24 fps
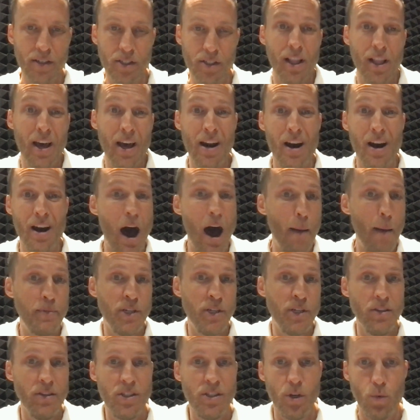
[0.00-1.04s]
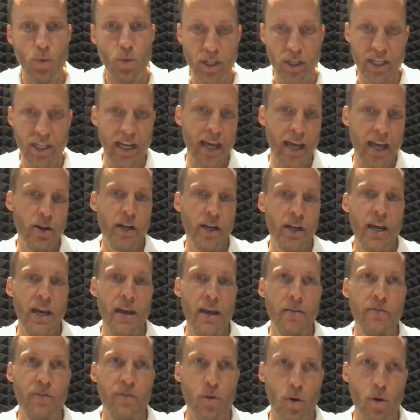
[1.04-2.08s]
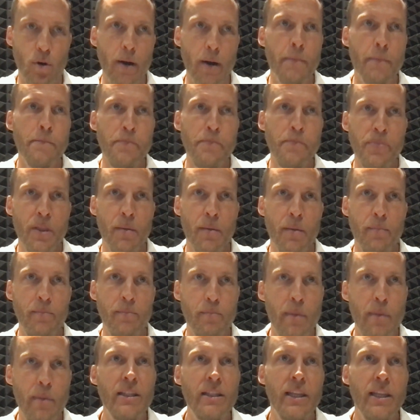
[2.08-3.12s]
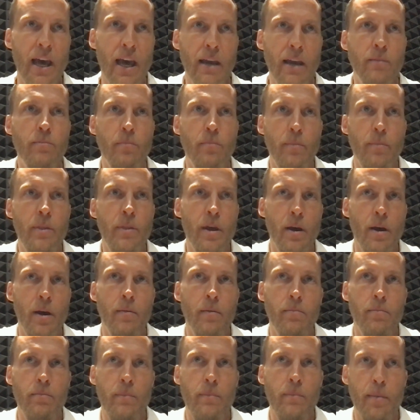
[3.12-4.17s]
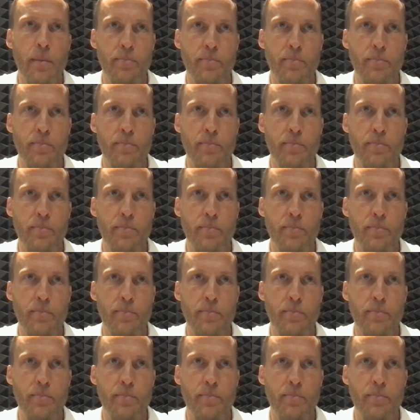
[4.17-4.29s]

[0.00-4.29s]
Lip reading: There's a lot of options to work together again for mainly like the